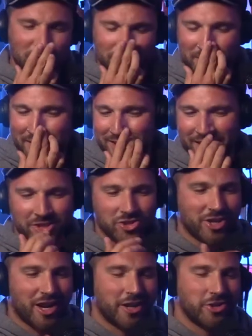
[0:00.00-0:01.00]
just being like
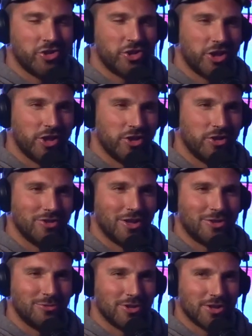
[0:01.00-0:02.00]
just kind of chill and
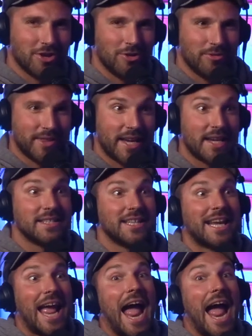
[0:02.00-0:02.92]
like doing their own thing to like